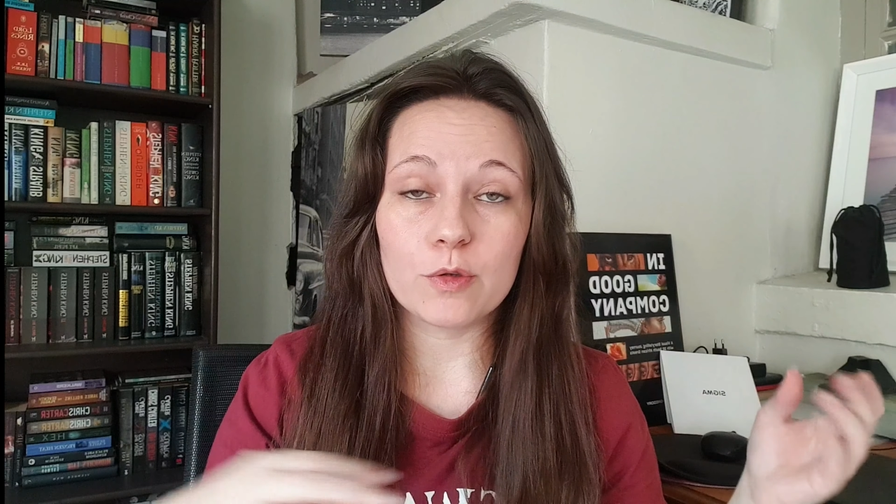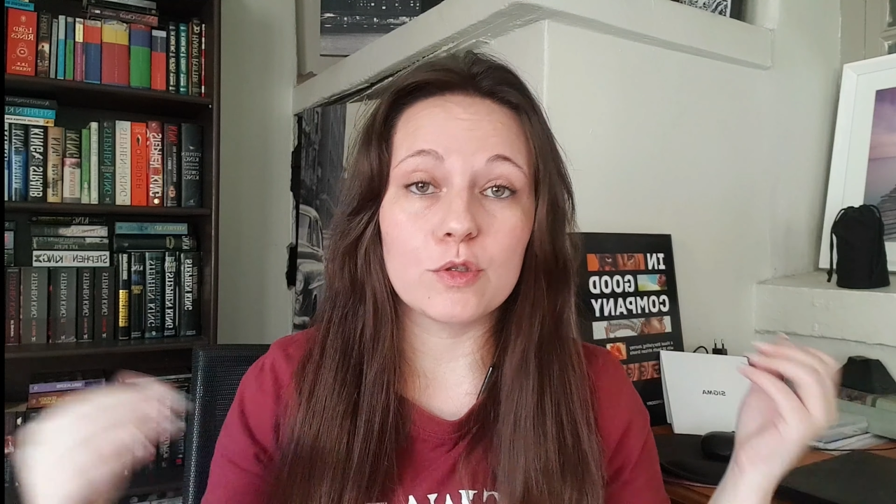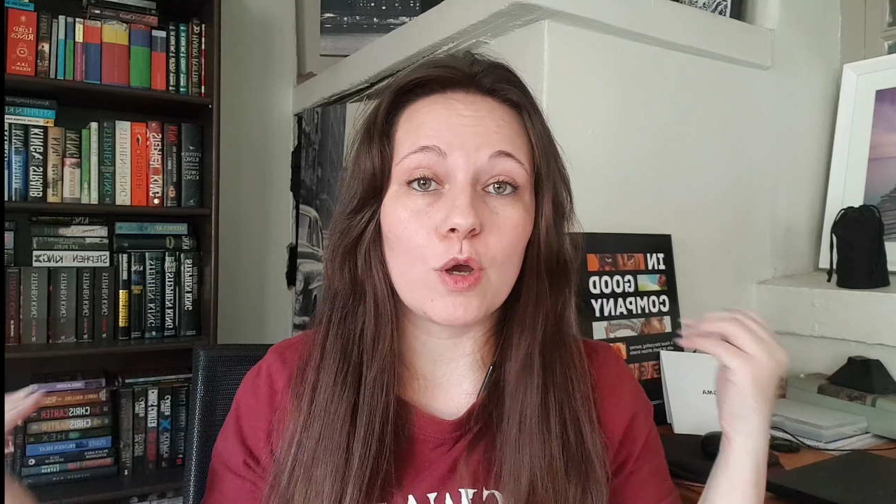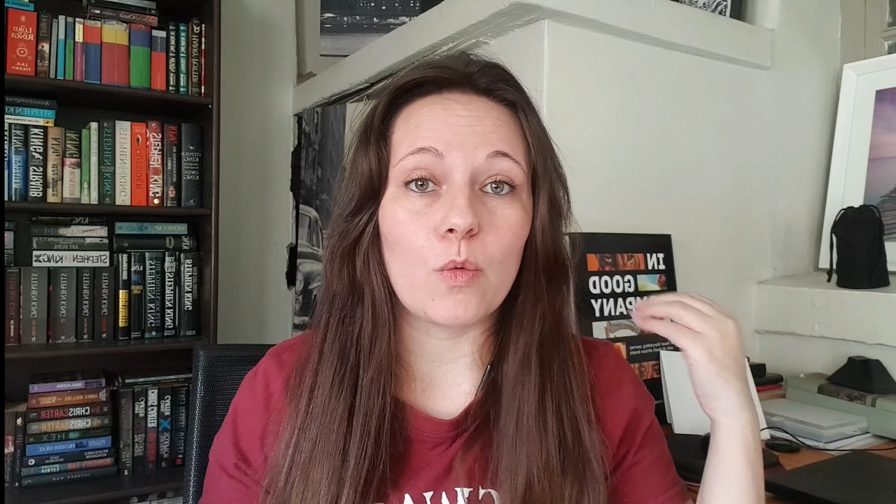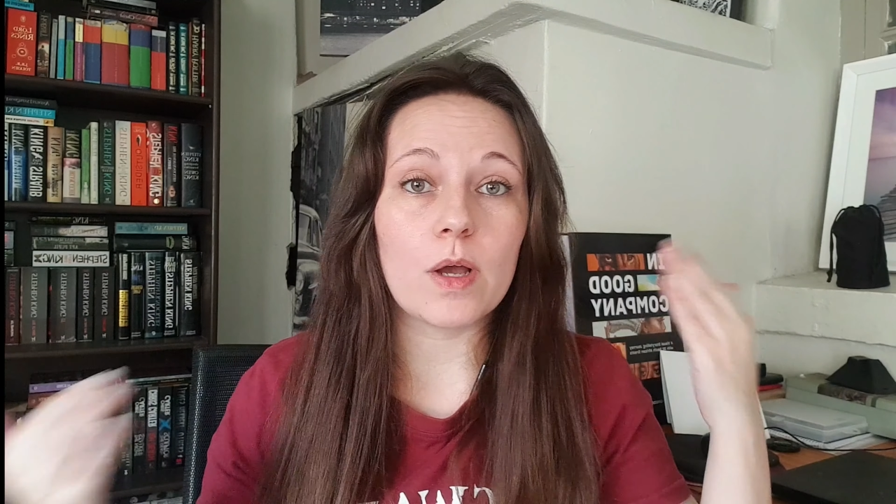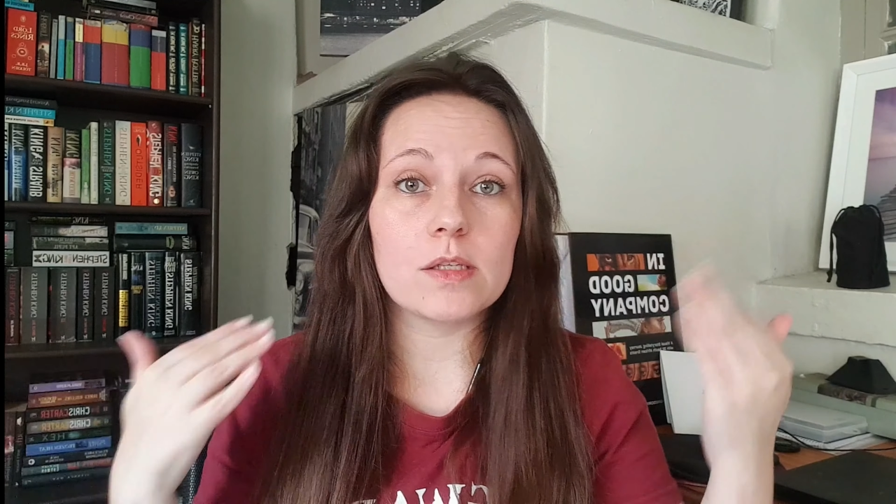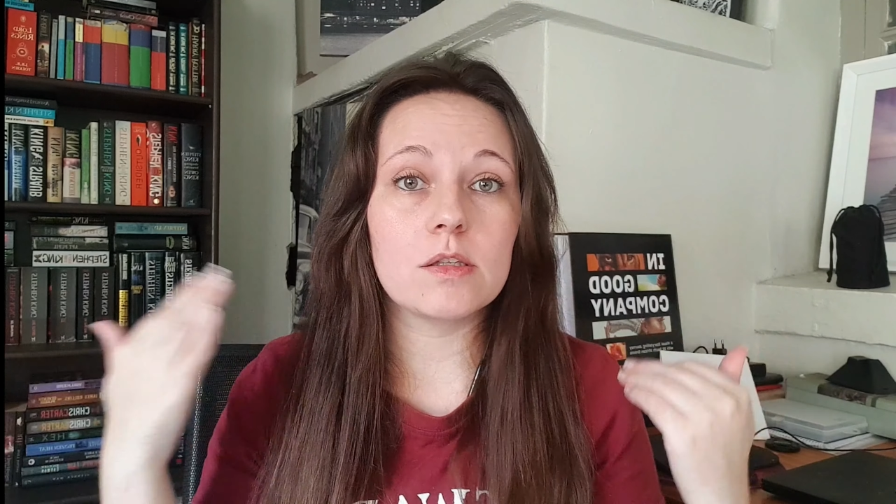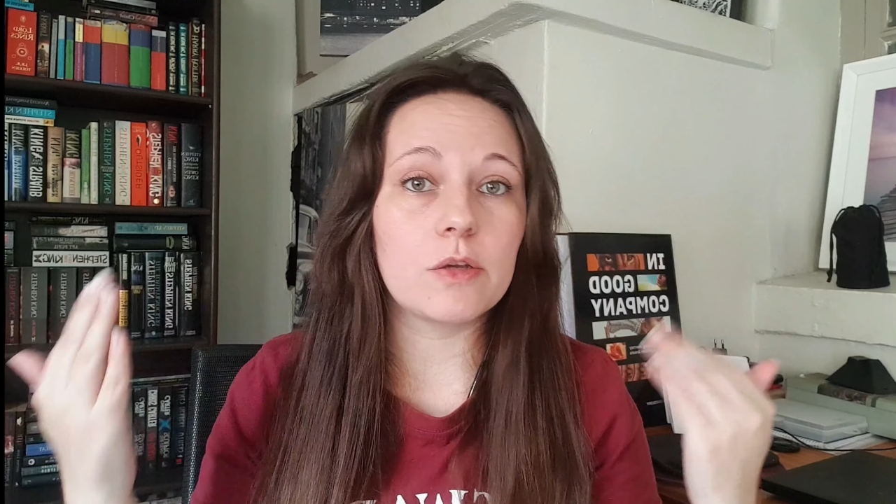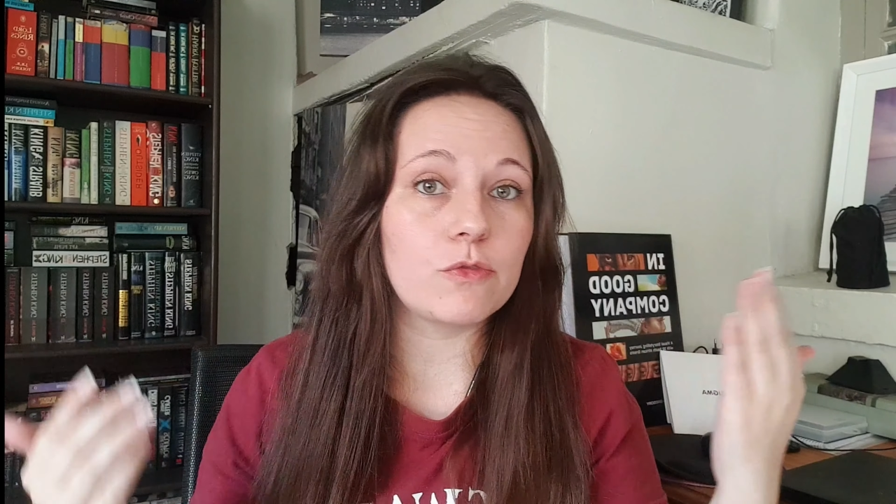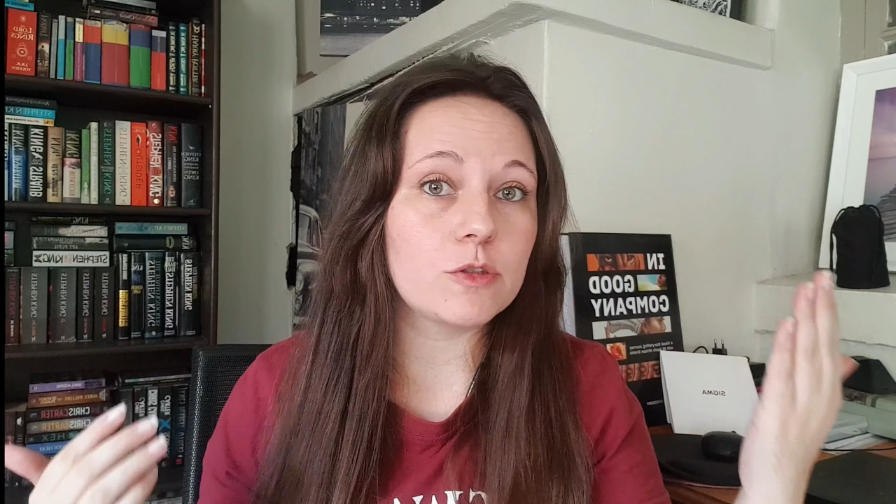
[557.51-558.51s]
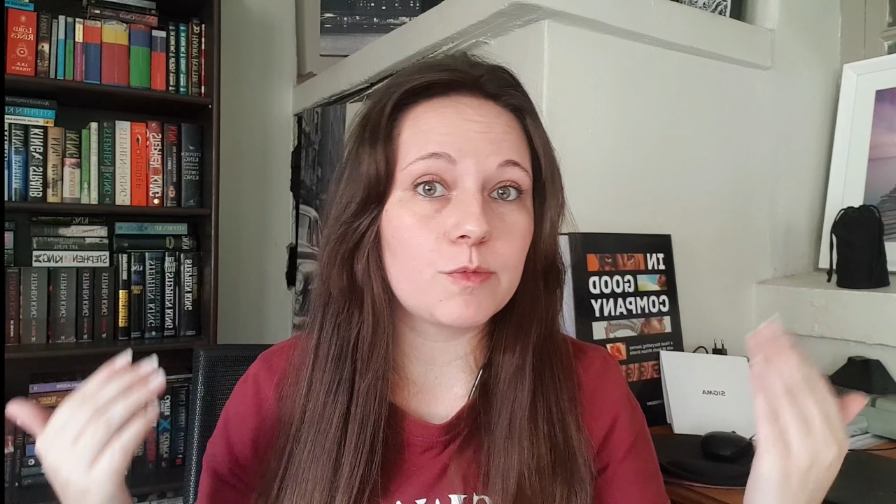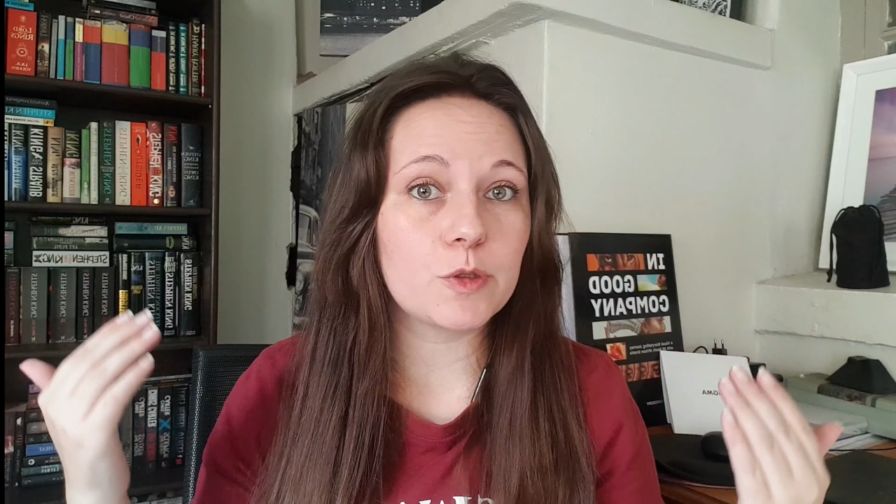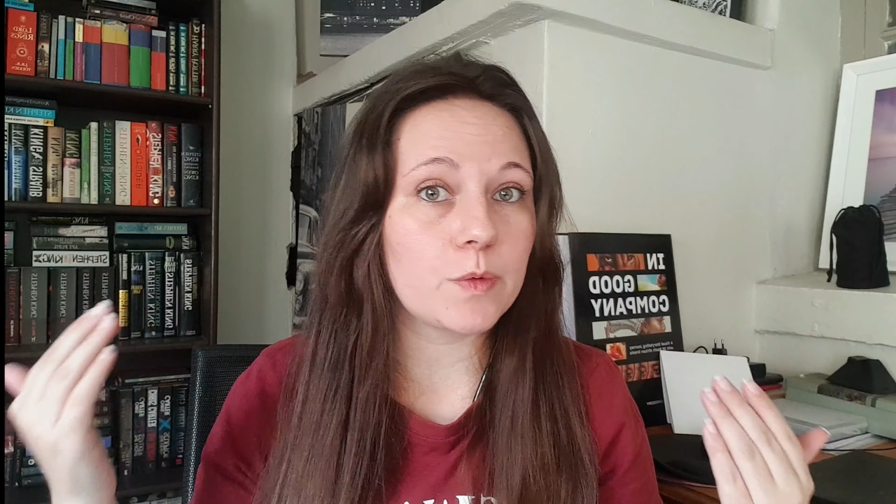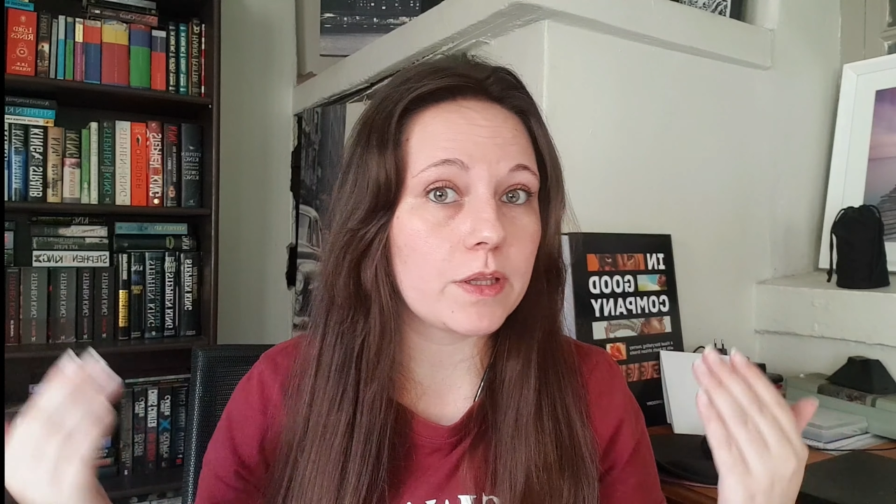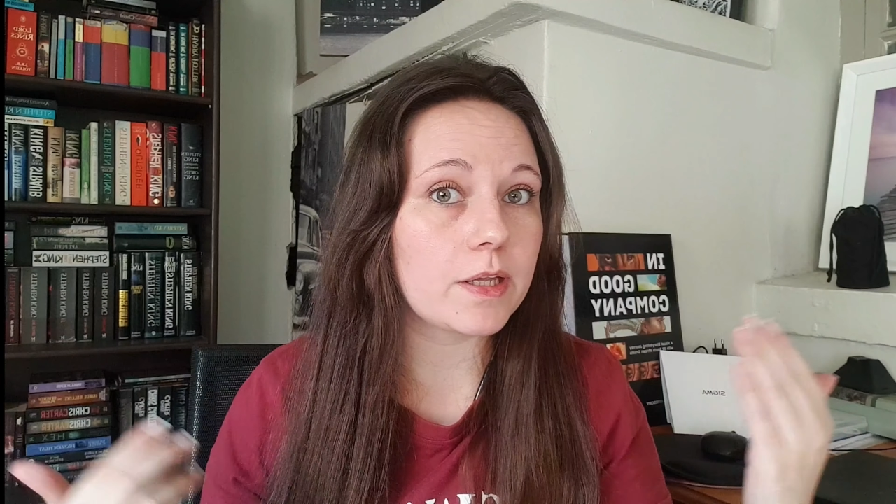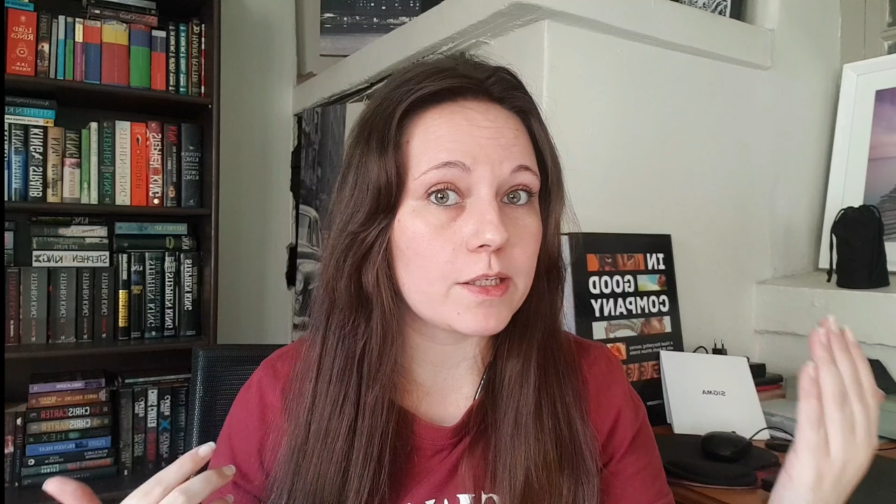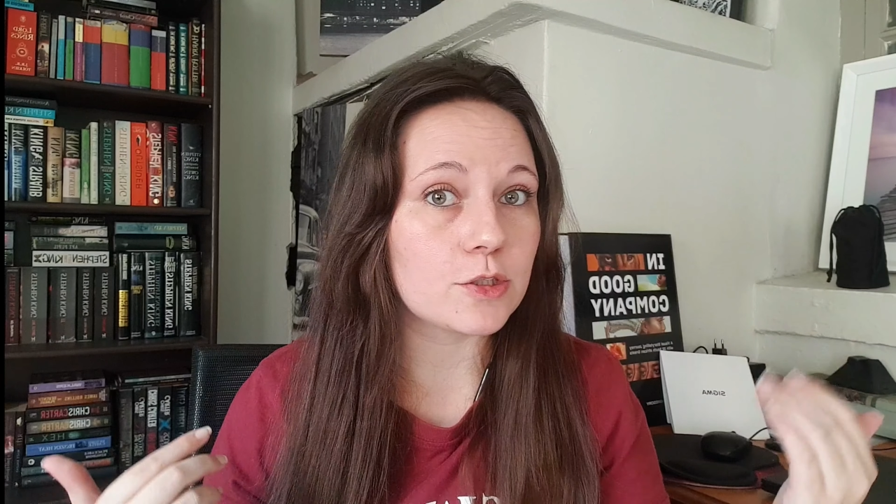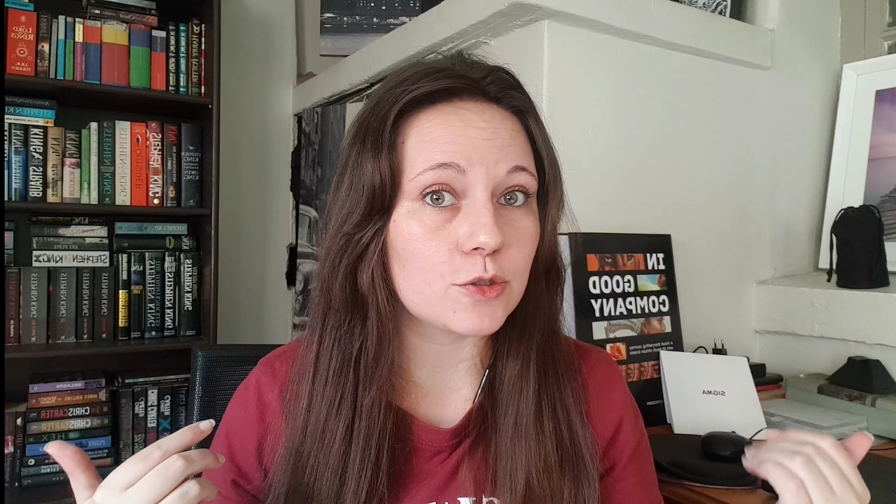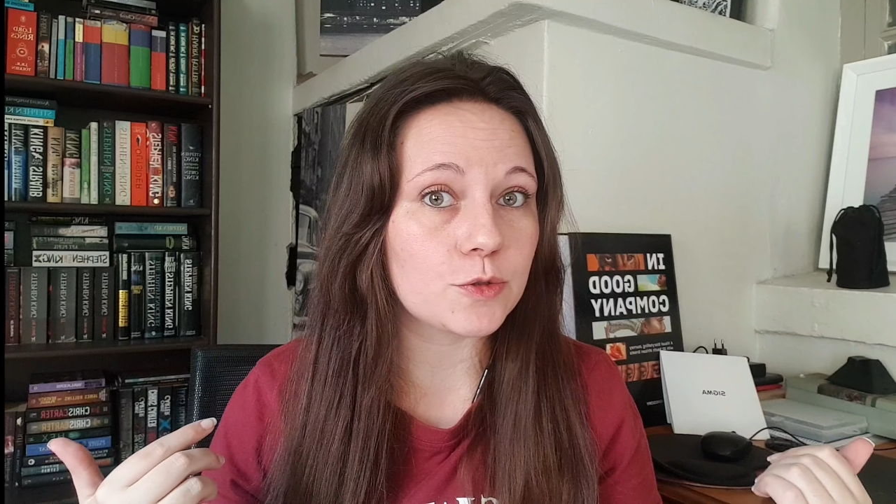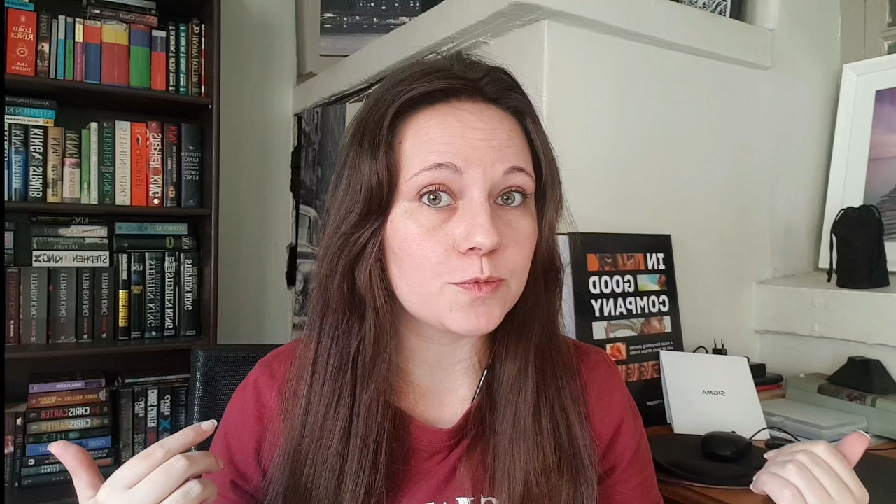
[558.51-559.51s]
So what's the difference between
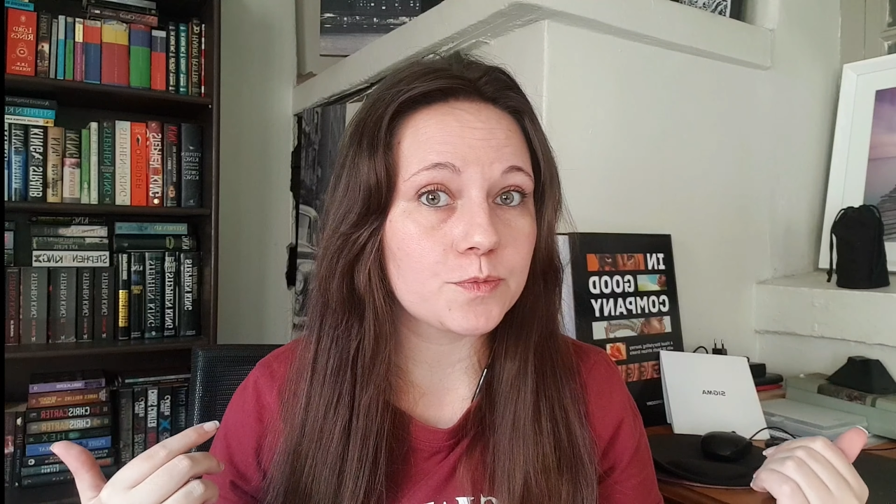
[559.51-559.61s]
these 2?